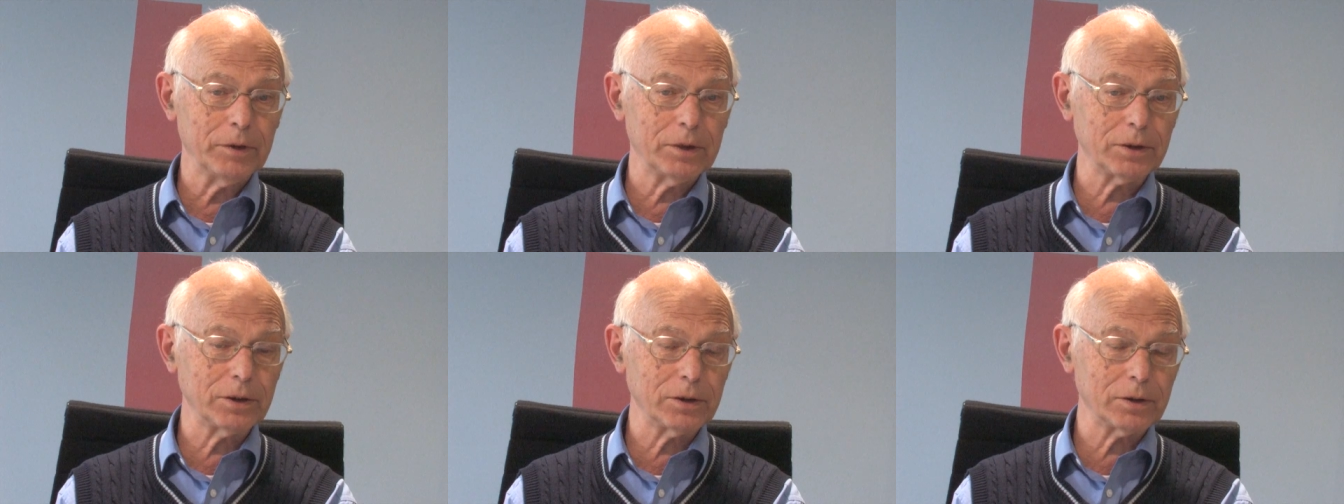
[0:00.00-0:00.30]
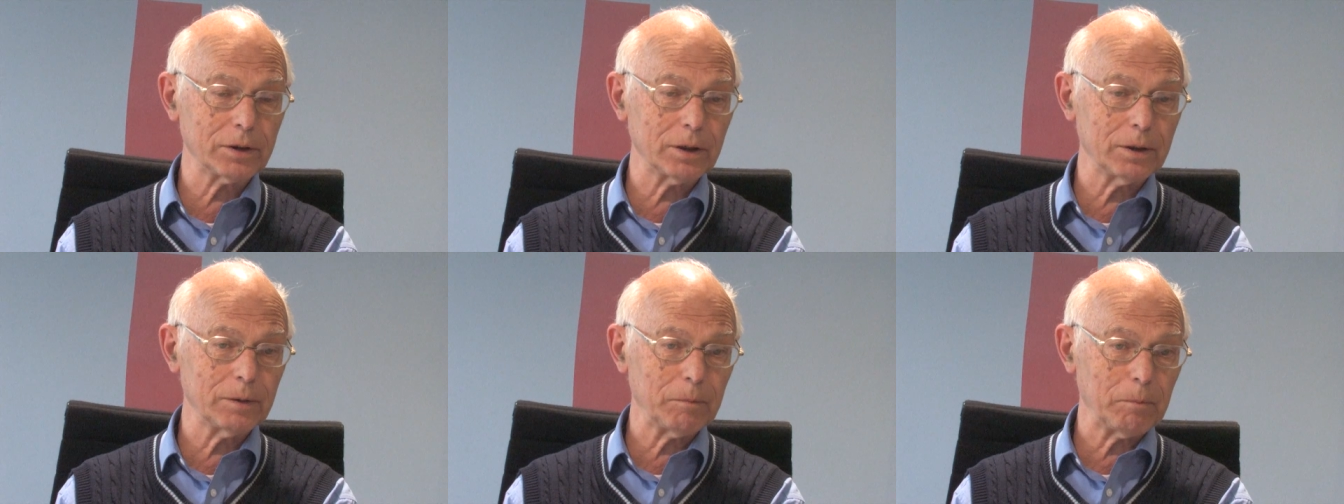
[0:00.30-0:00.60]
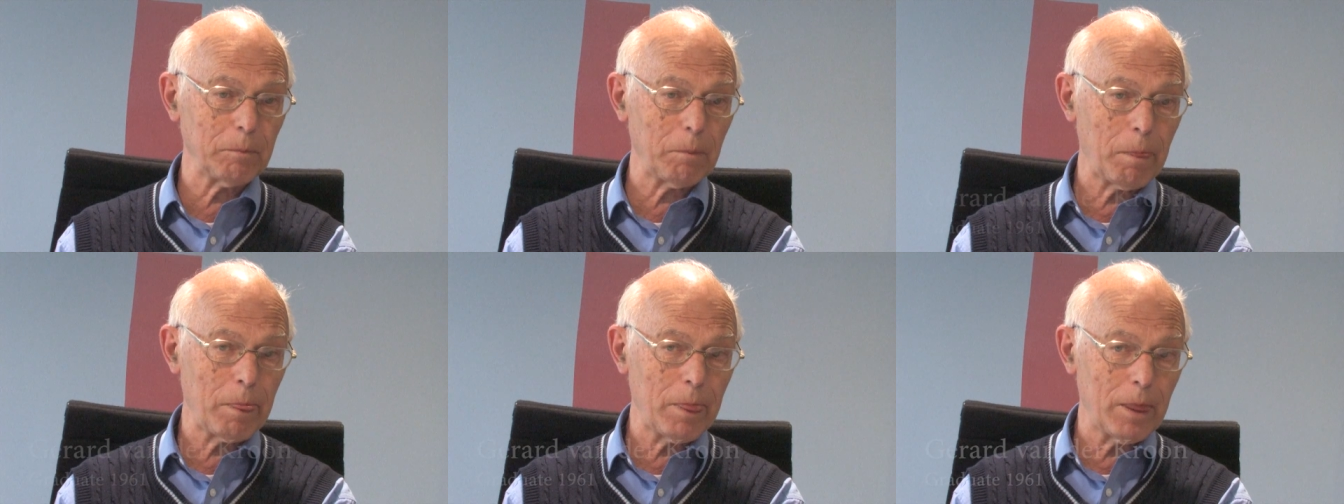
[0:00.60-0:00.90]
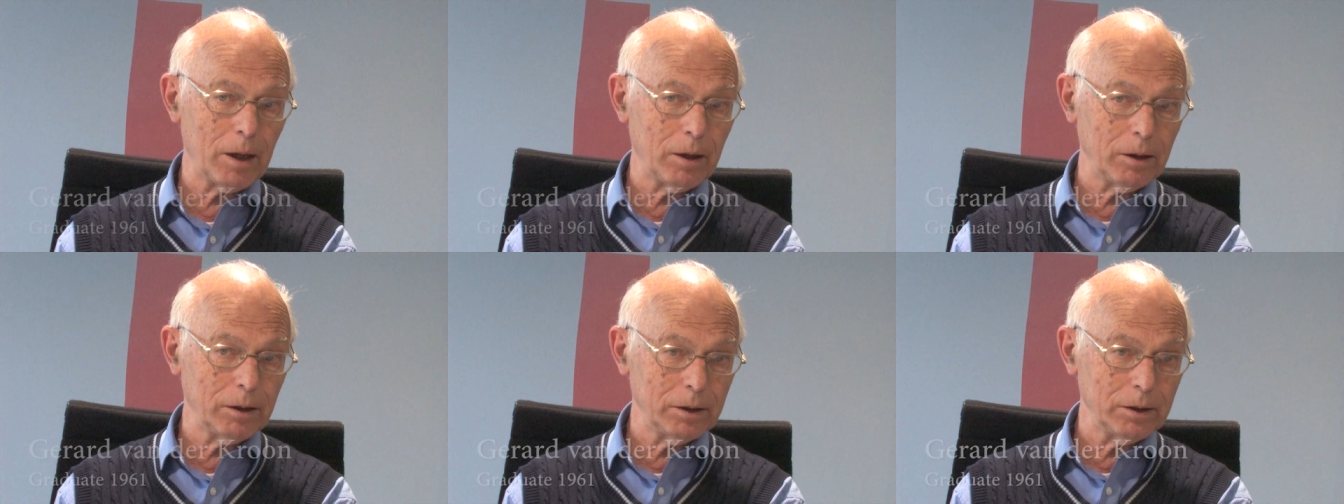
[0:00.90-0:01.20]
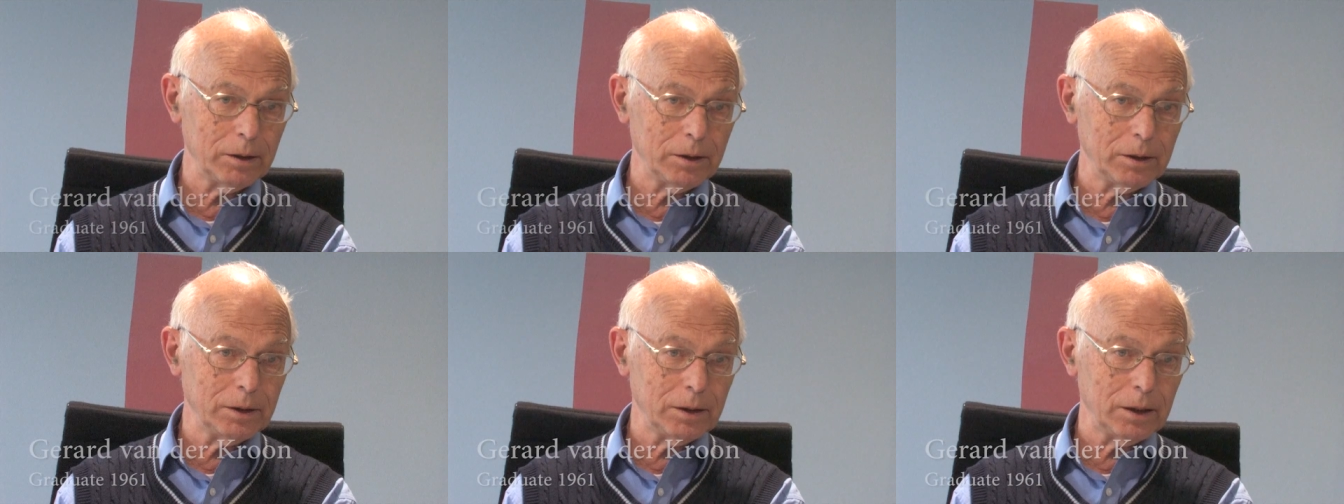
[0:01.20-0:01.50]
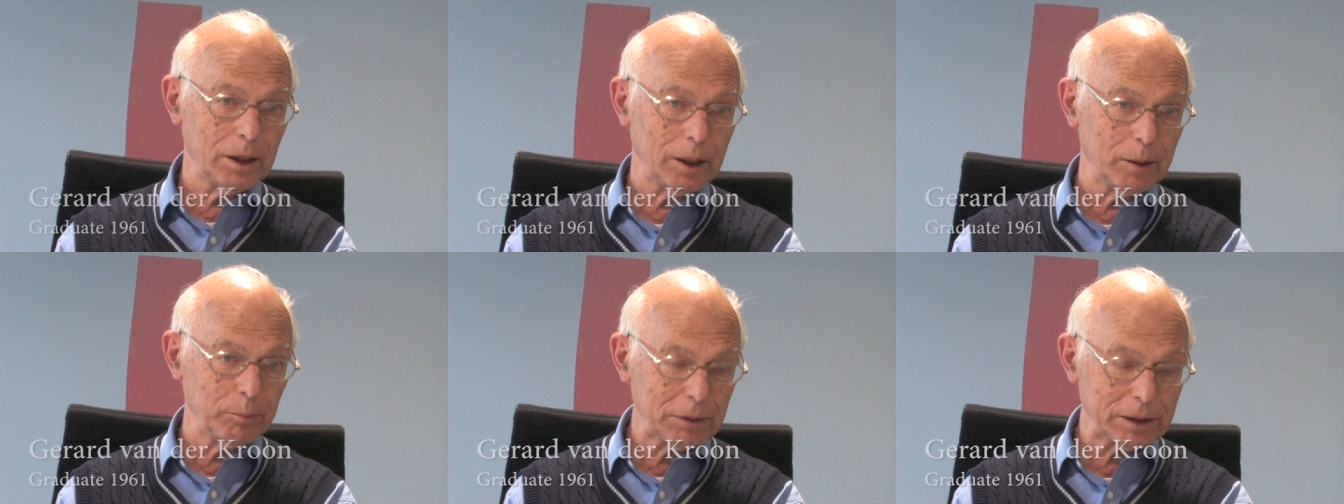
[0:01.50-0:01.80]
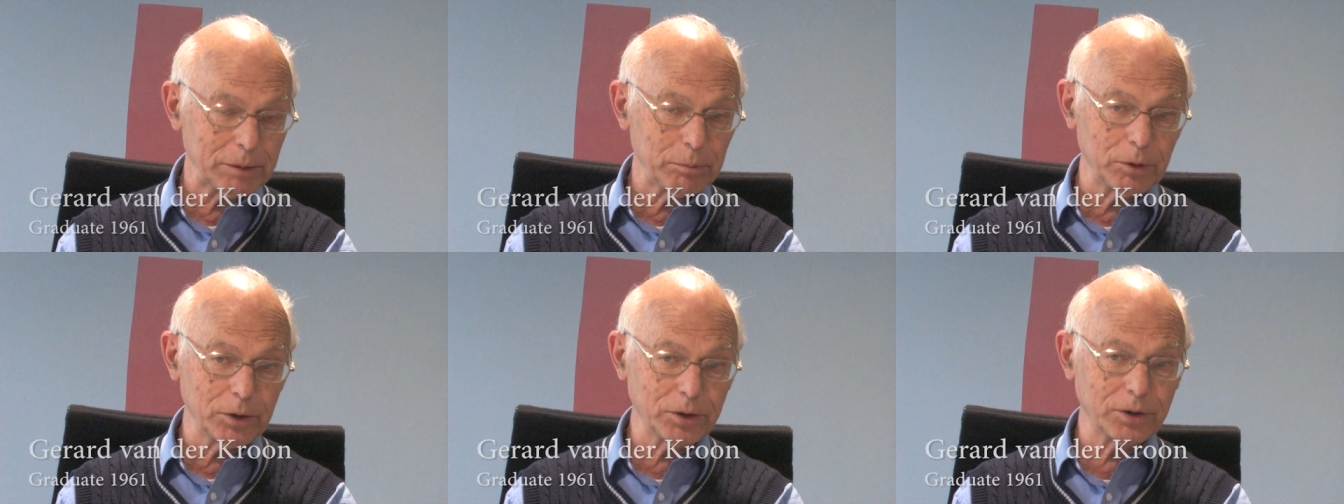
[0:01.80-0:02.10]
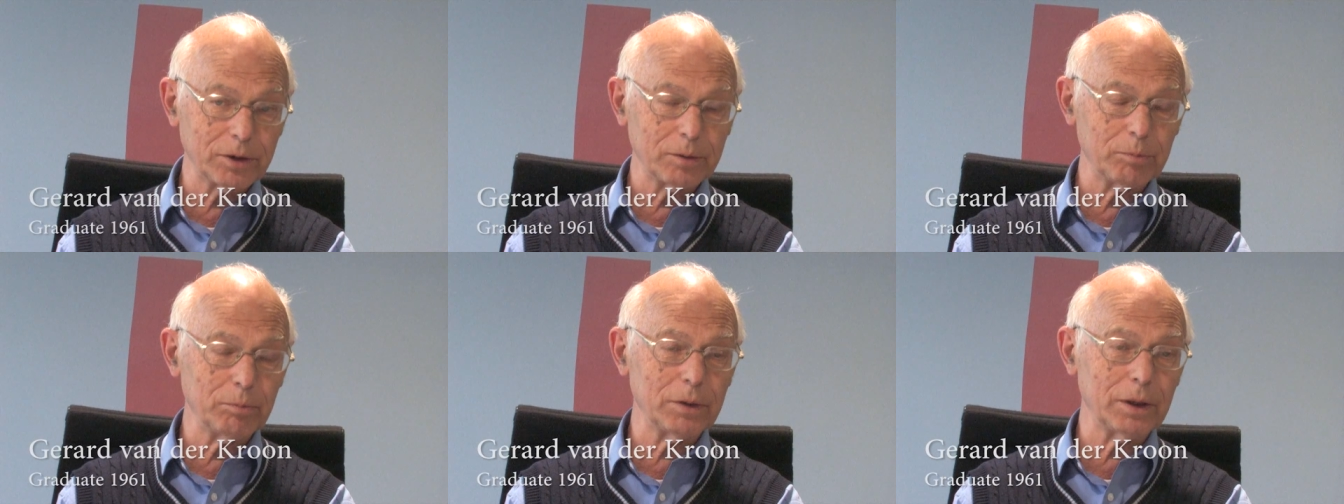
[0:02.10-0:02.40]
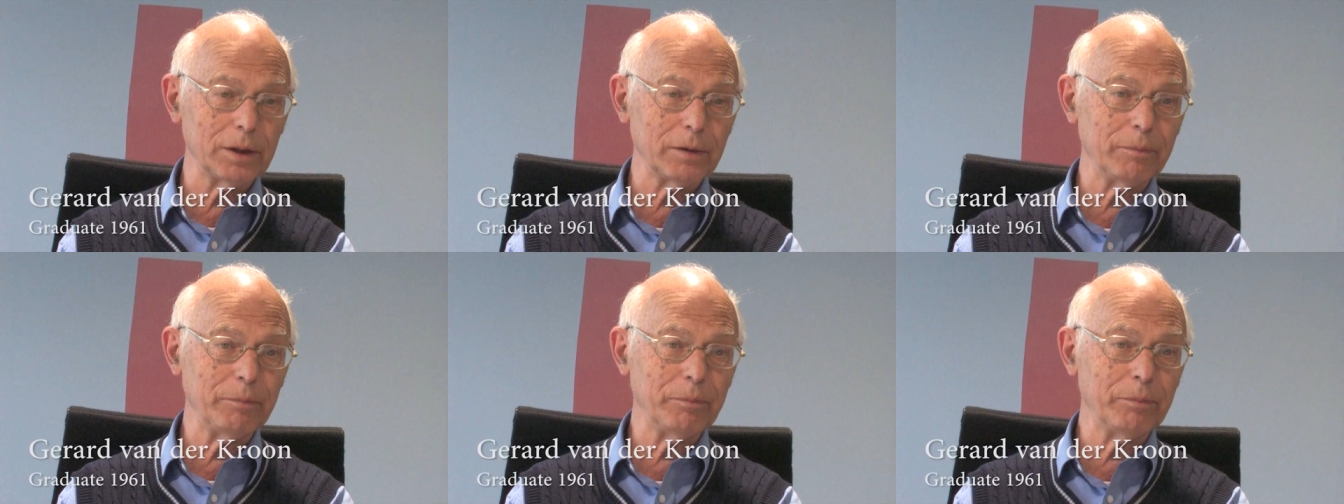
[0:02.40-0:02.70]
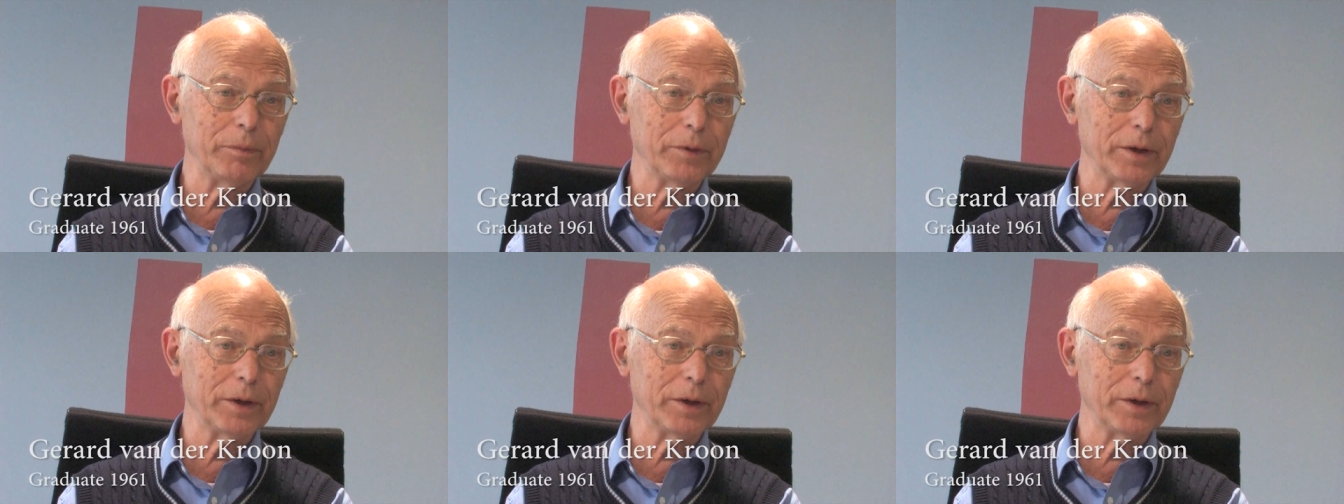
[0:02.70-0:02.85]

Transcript: since I met Mosterdman